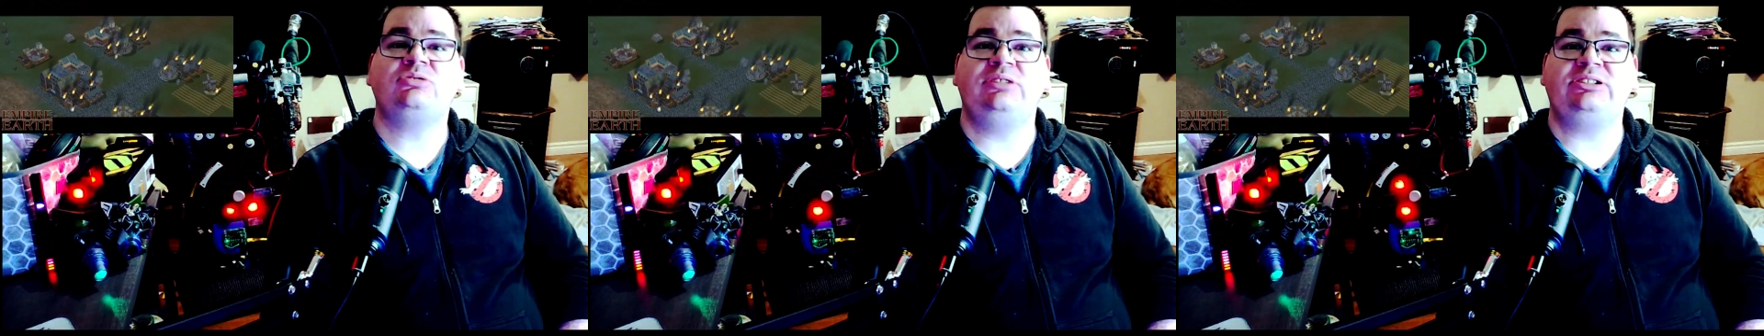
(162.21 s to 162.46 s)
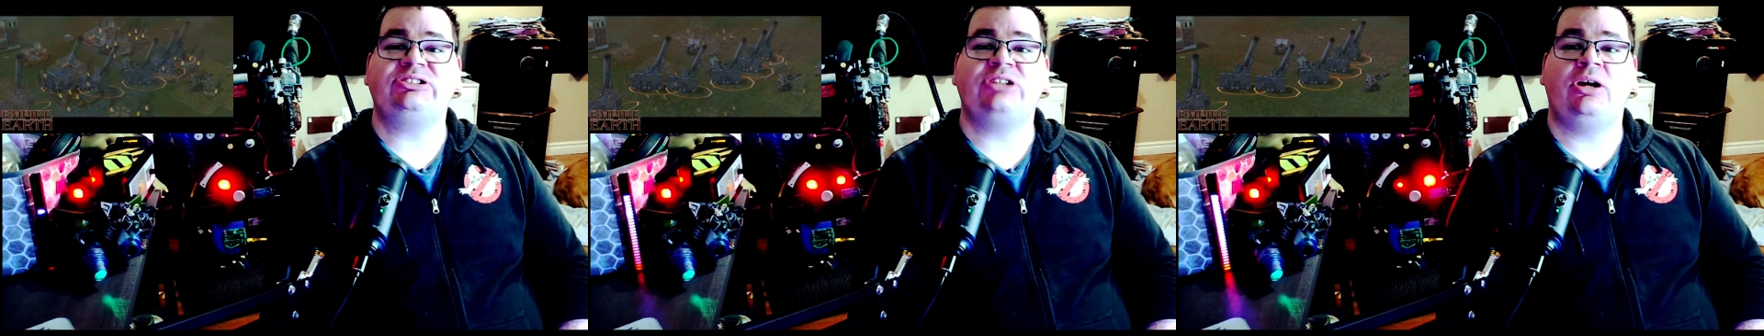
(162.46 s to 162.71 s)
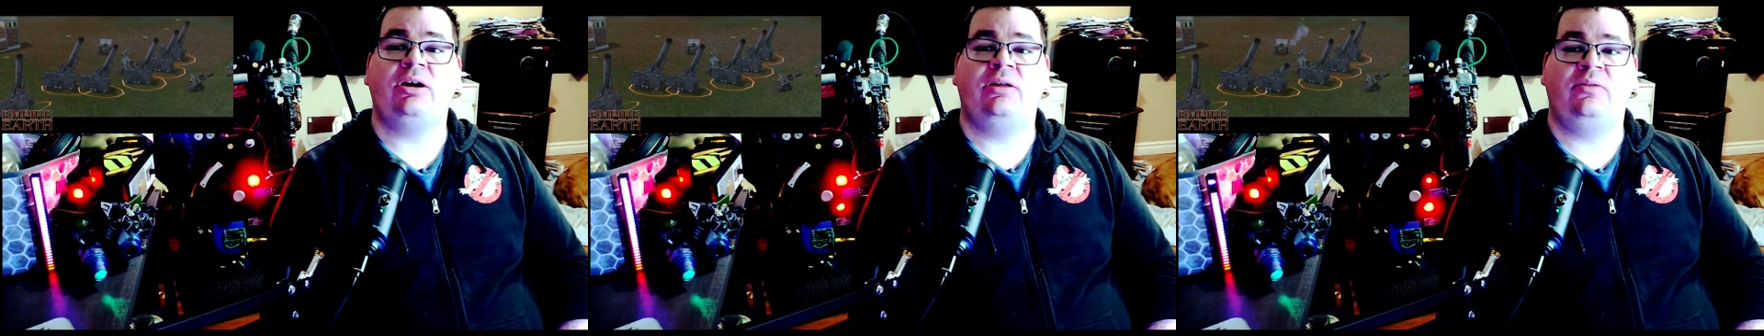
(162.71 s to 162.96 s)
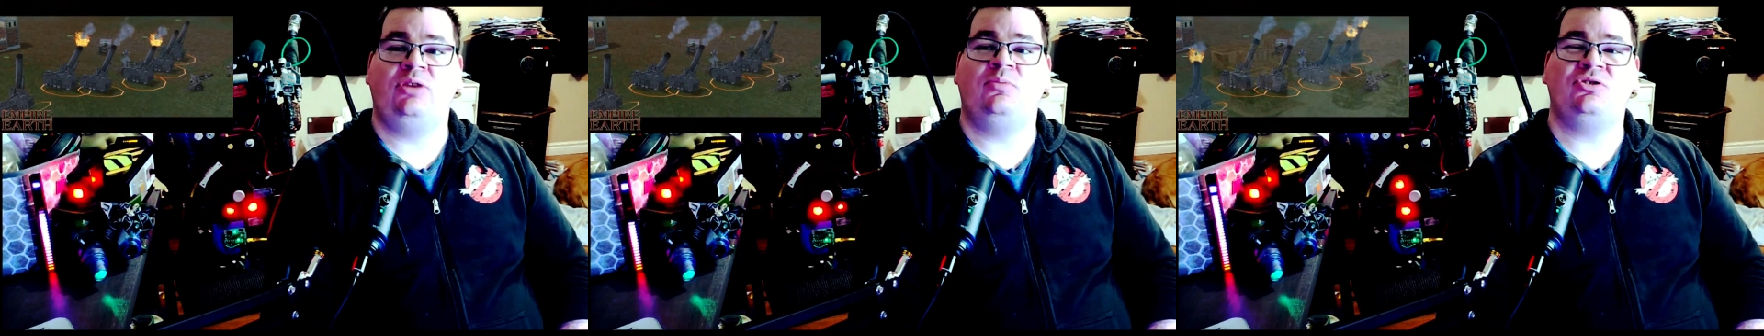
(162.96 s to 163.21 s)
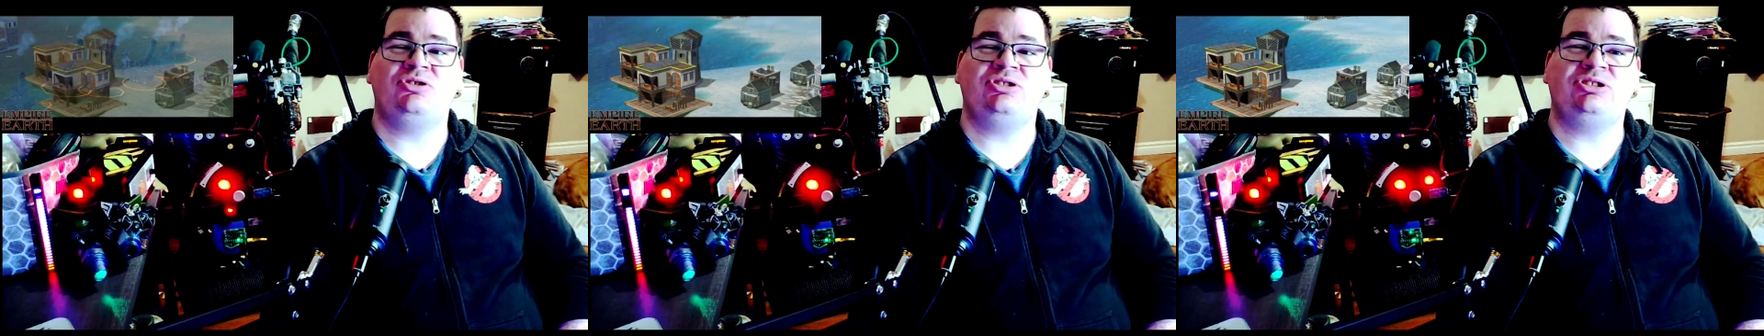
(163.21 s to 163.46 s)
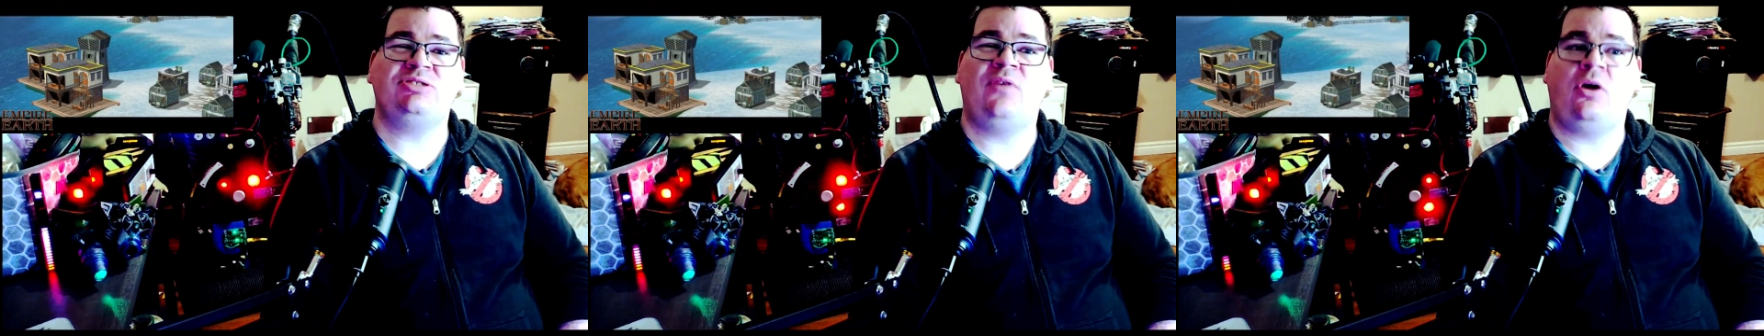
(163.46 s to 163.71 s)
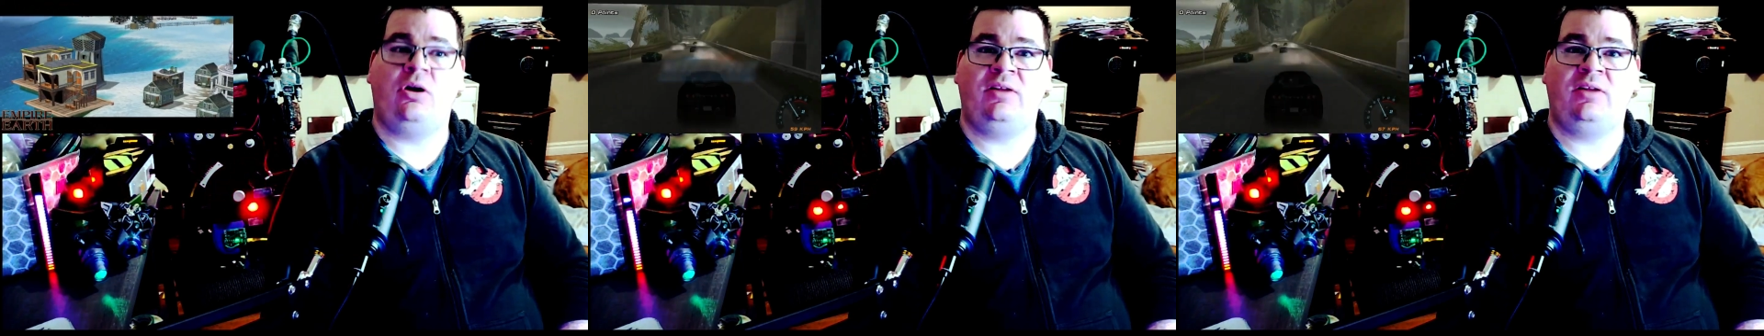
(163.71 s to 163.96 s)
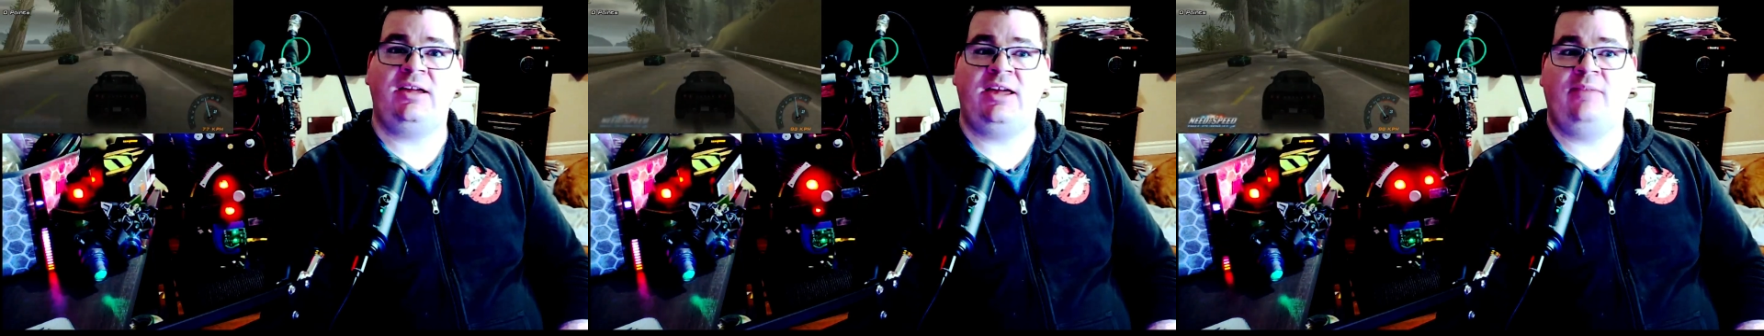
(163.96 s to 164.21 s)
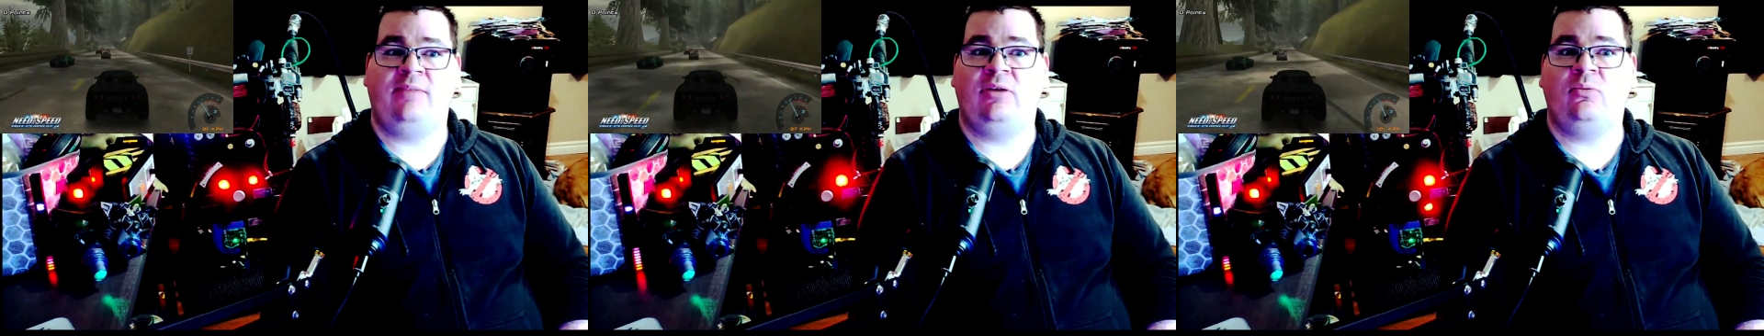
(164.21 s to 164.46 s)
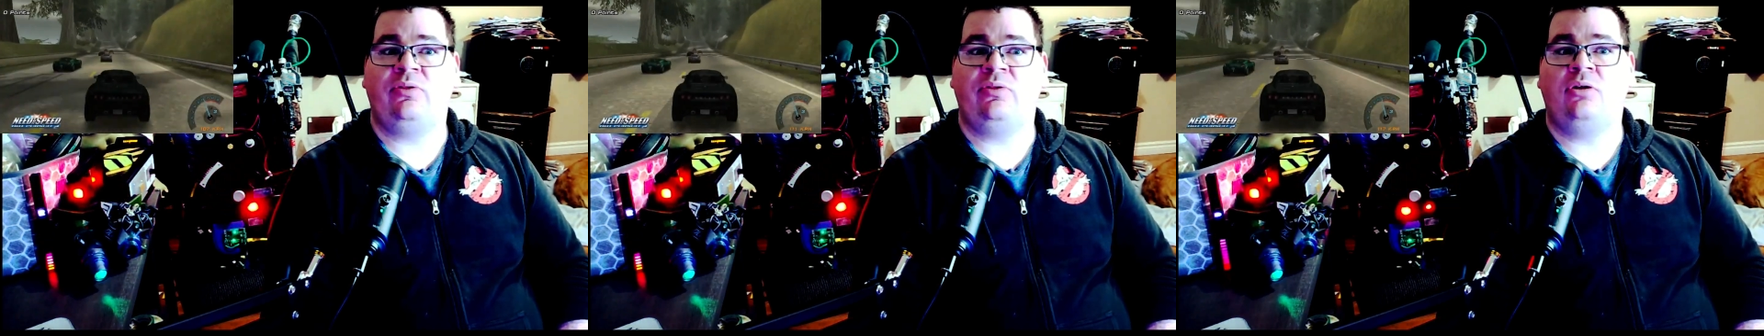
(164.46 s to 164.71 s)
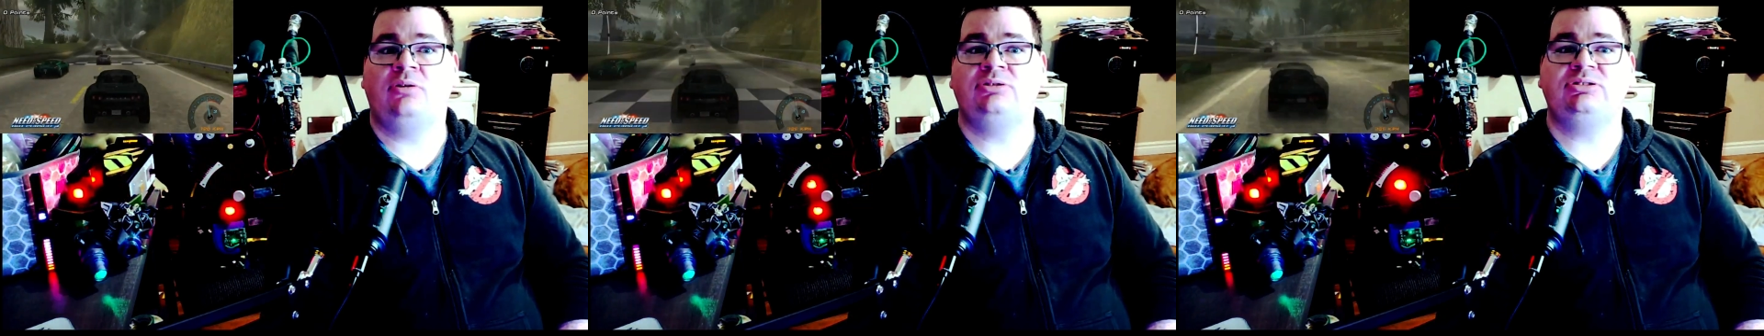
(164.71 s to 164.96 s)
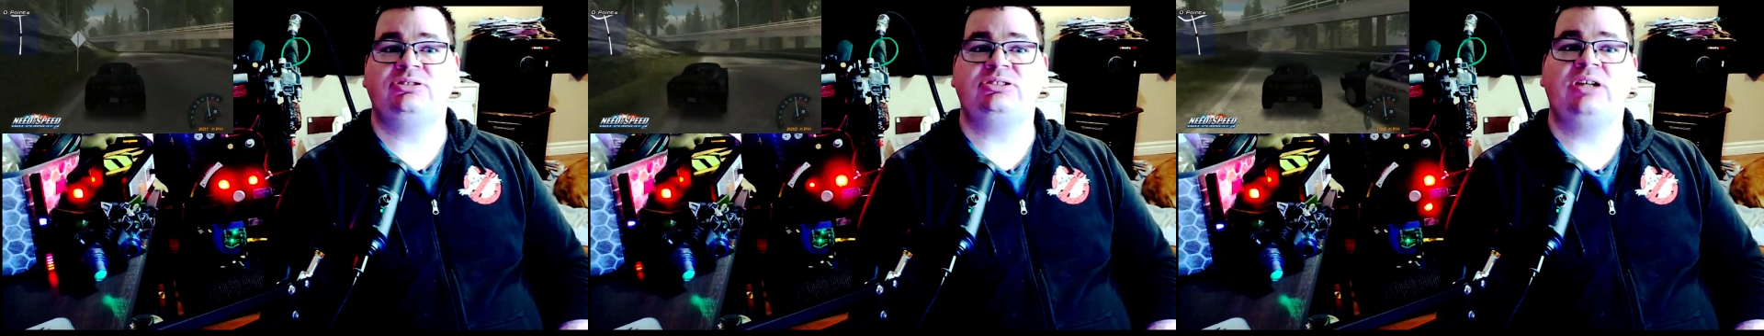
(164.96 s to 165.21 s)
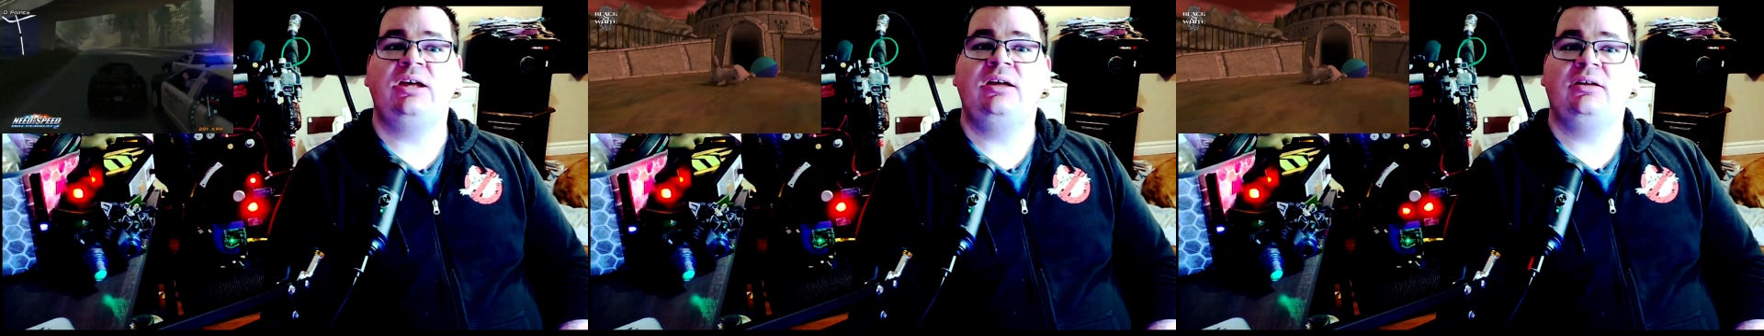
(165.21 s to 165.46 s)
we saw the emergence of online gaming with consoles